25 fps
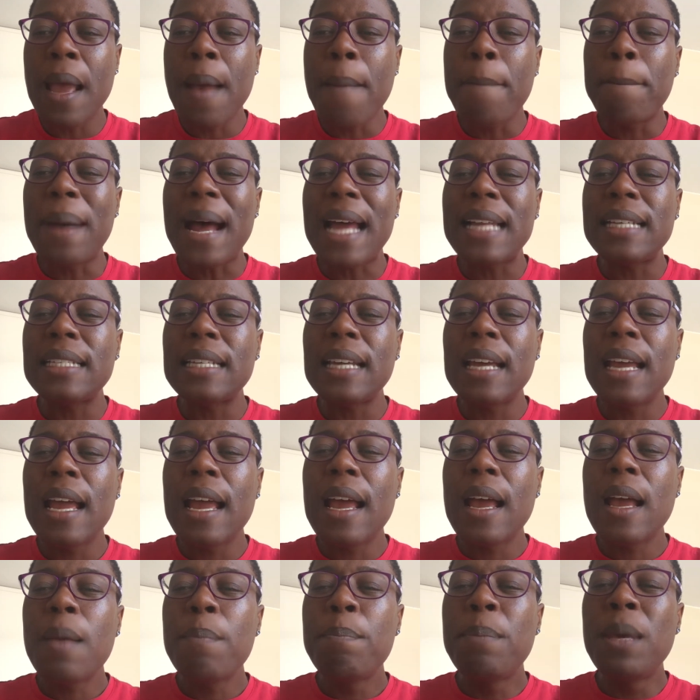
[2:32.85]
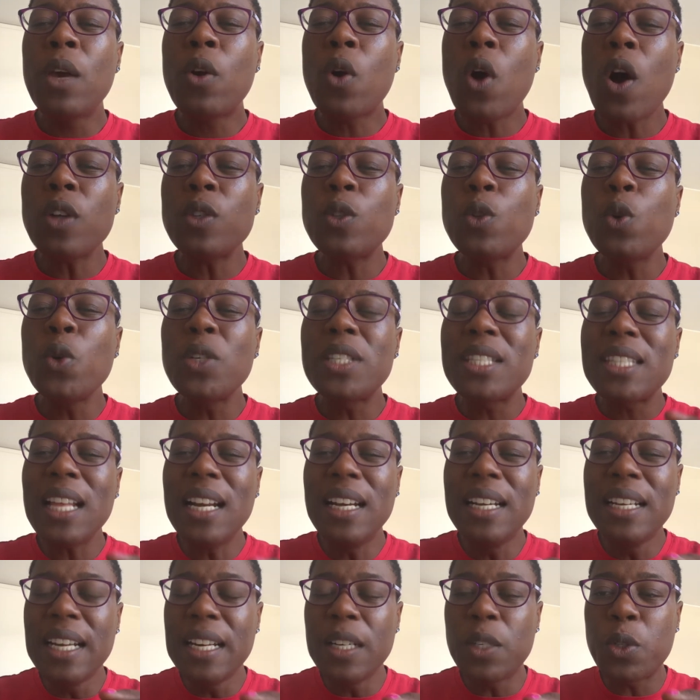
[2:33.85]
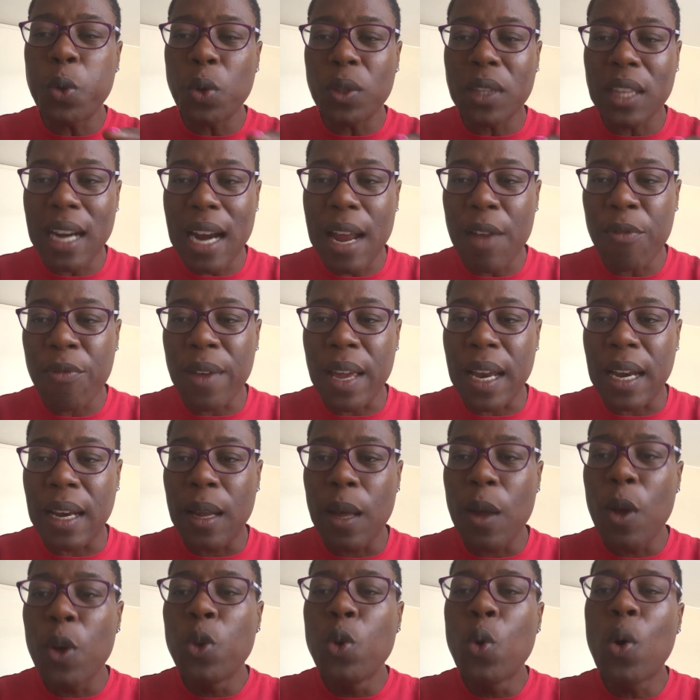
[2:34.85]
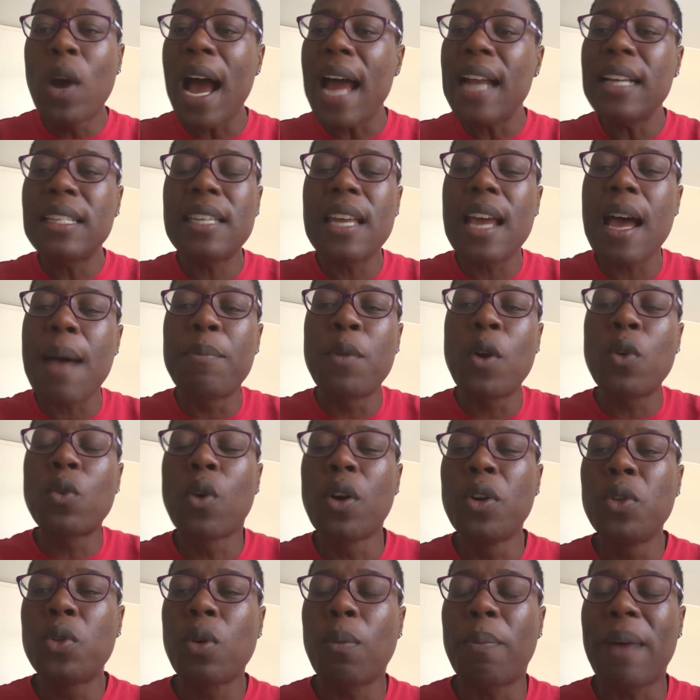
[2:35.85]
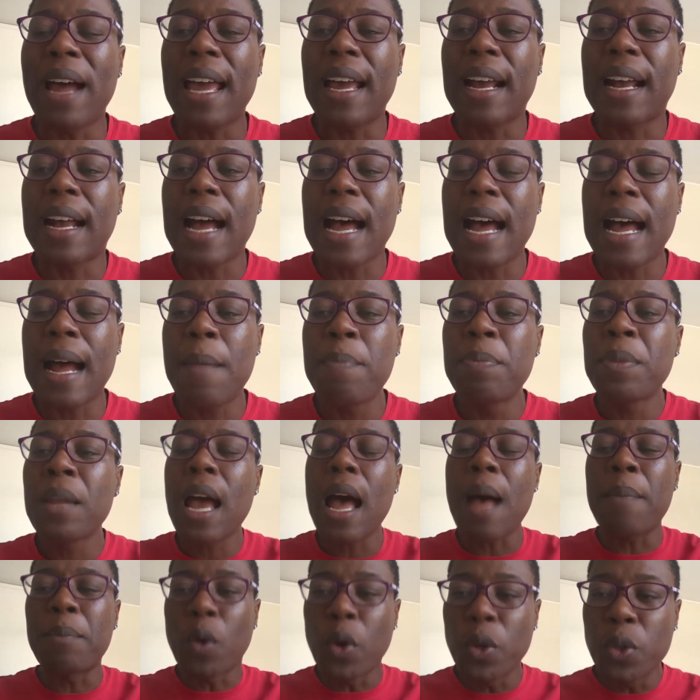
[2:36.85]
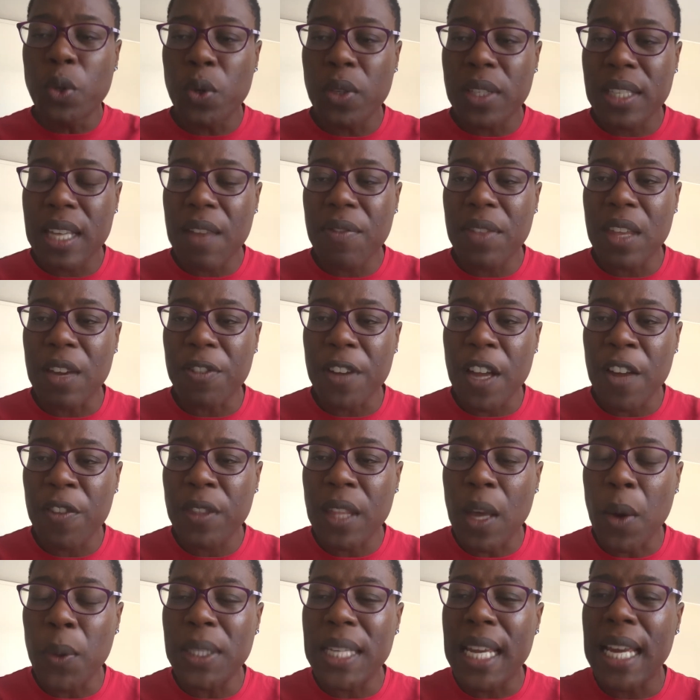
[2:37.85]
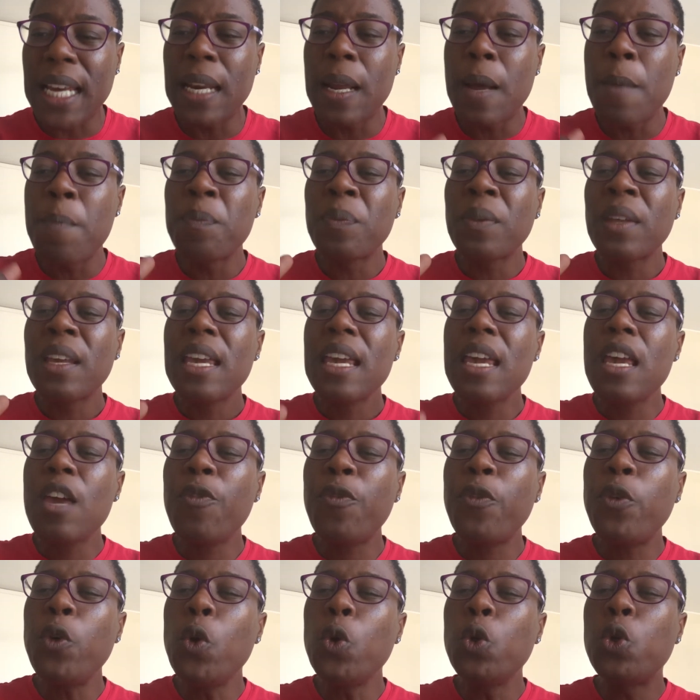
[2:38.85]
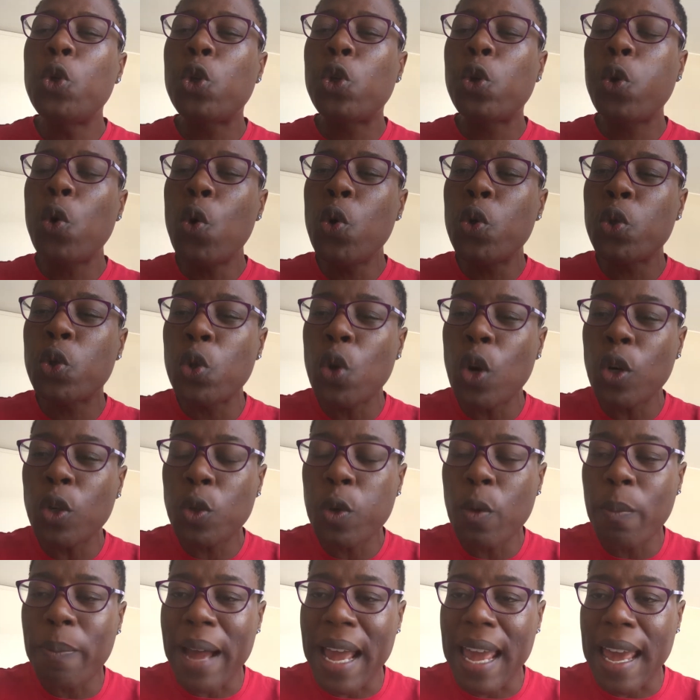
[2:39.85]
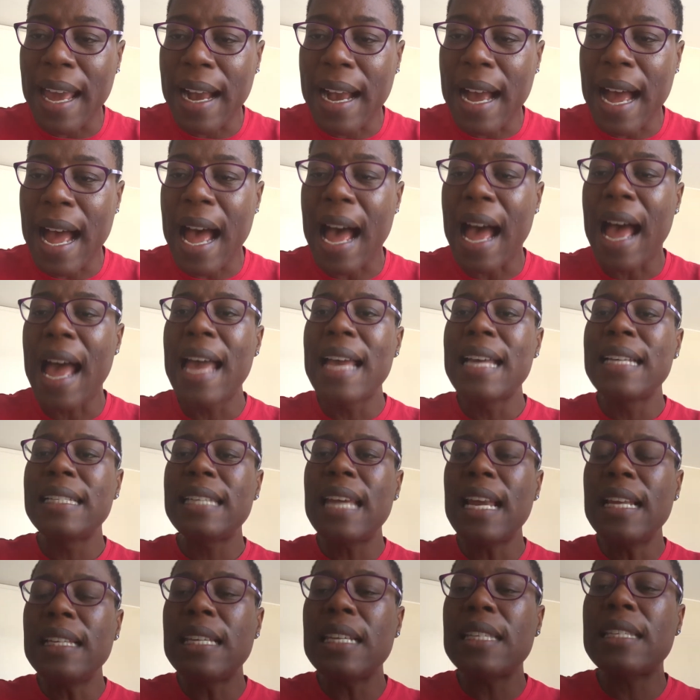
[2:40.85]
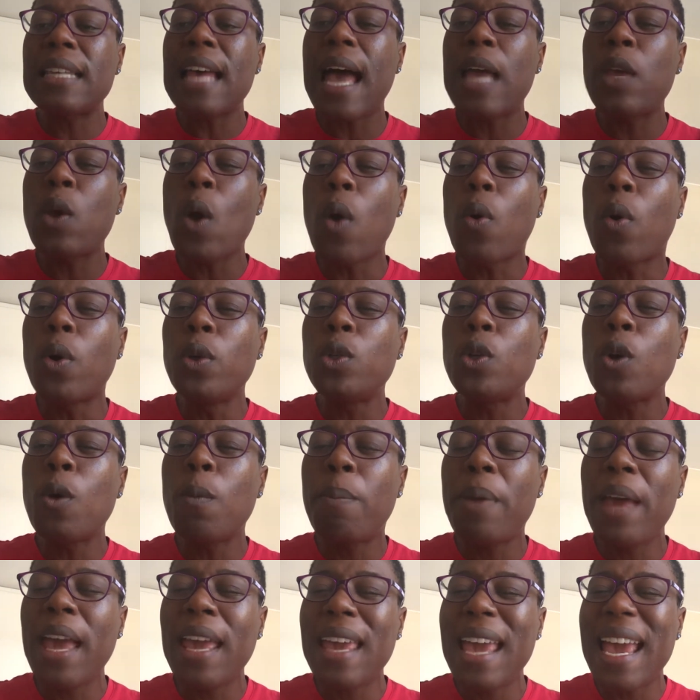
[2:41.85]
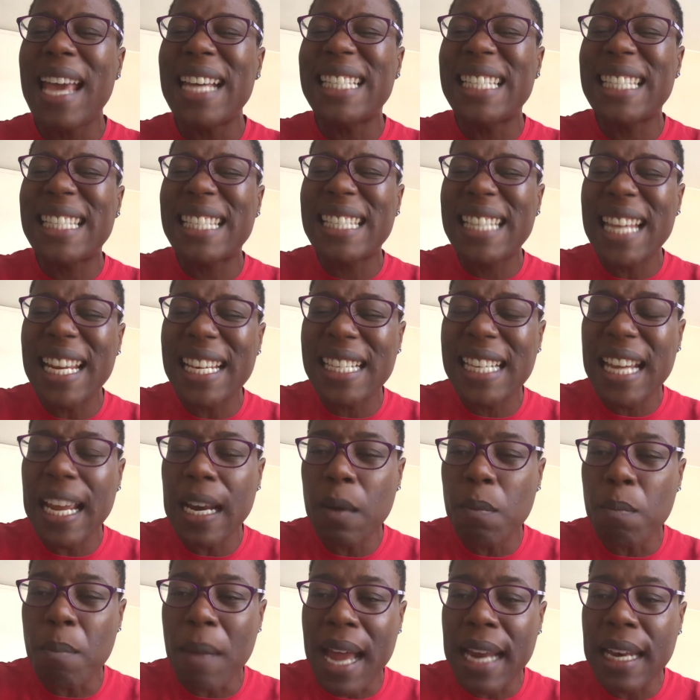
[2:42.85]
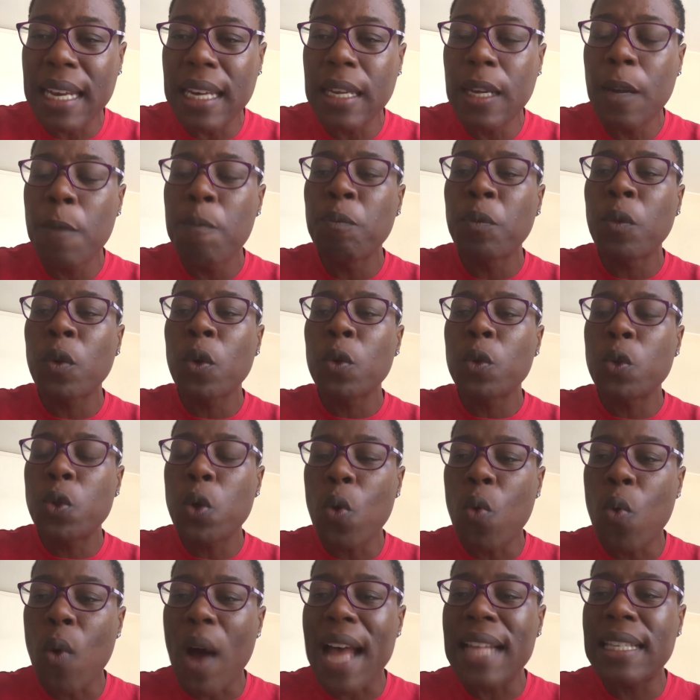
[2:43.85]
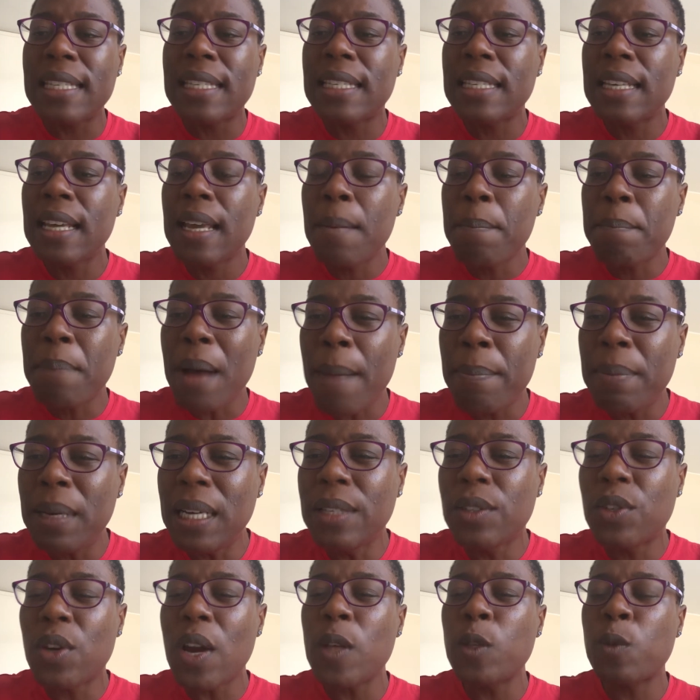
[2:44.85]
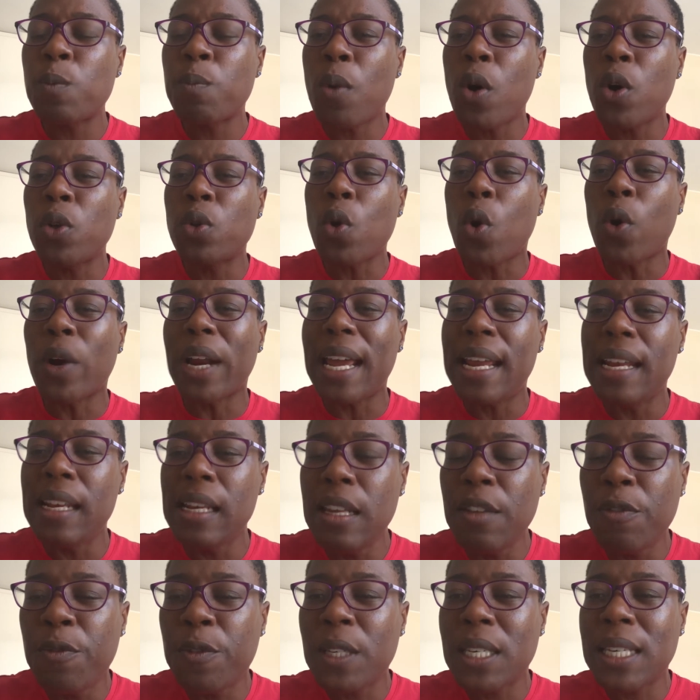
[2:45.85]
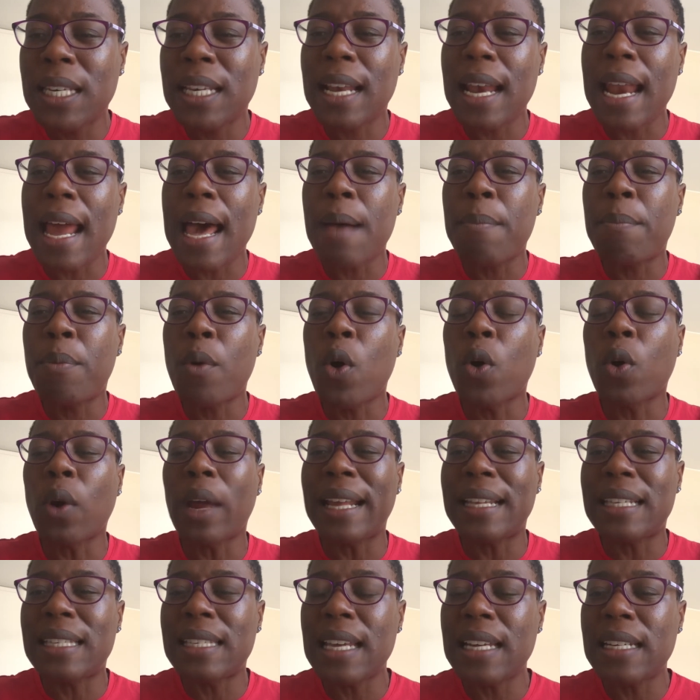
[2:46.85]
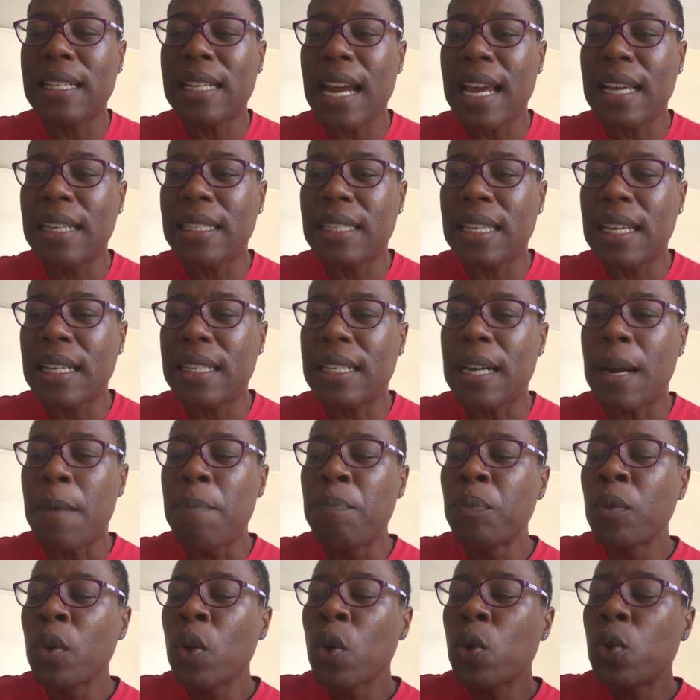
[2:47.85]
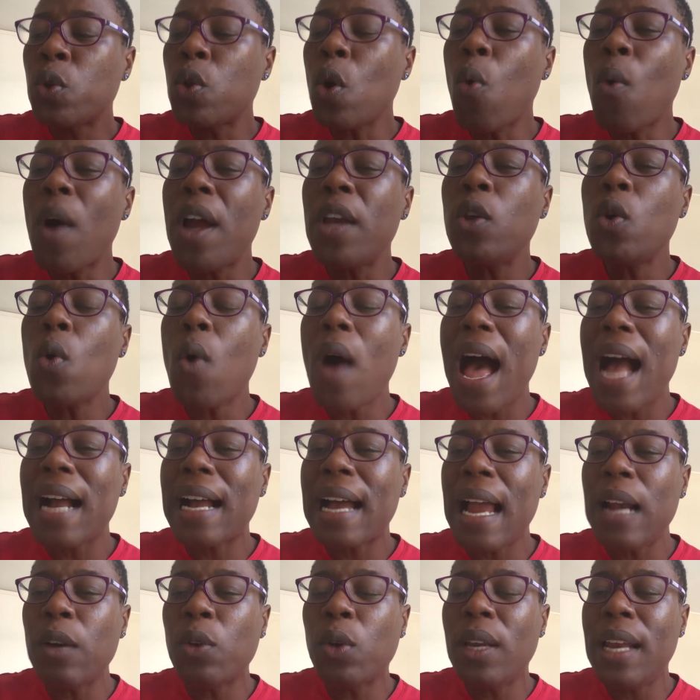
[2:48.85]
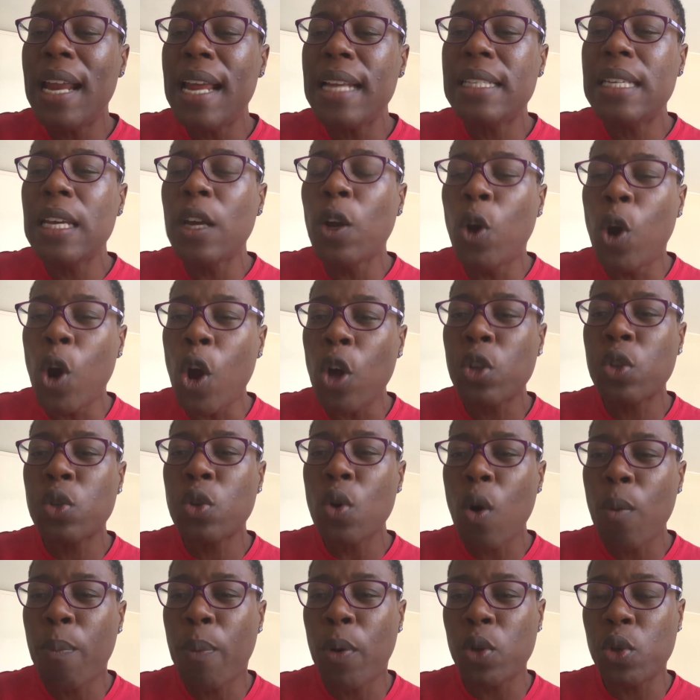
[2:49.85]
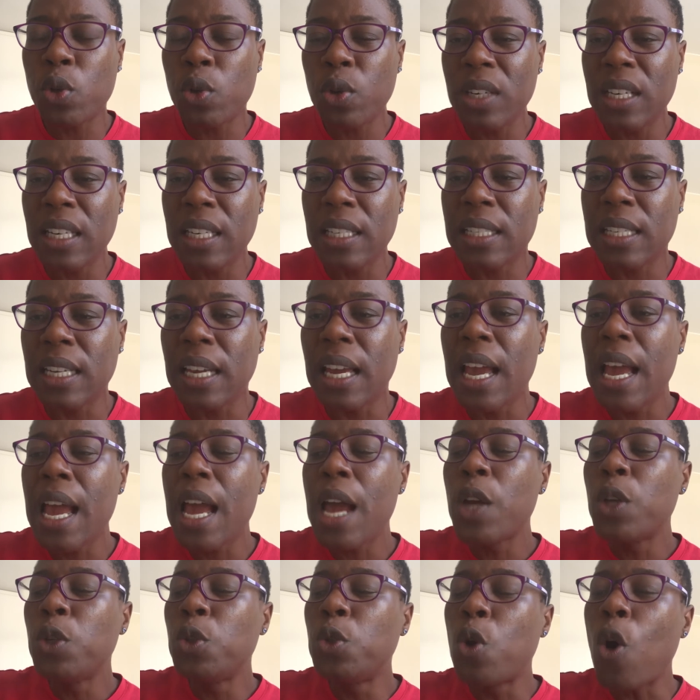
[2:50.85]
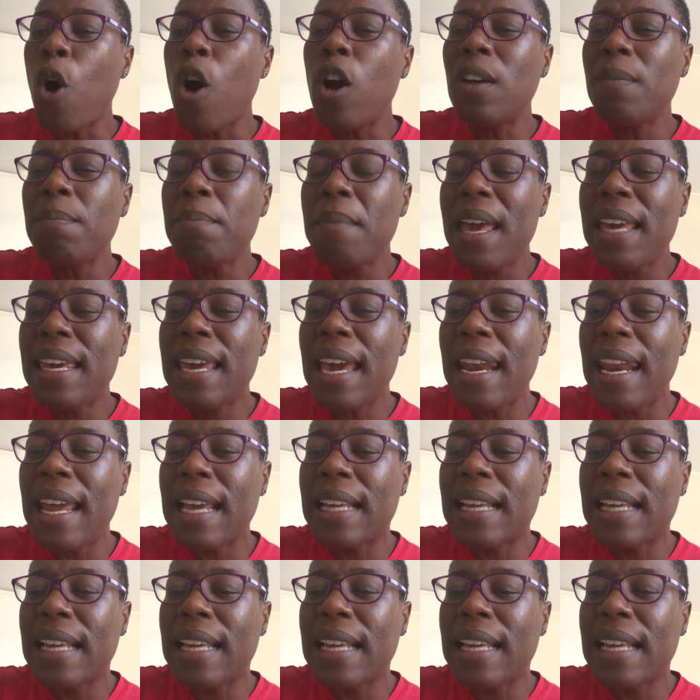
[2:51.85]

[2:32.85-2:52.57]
But because you still need to travel, you can't say, I'm not going to buy a car, I'm going to save the 5,000. If you choose not to buy a car, chances are you're going to pay a certain money towards public transport or a lift club or etc. etc. So when you are calculating lost opportunity, don't make a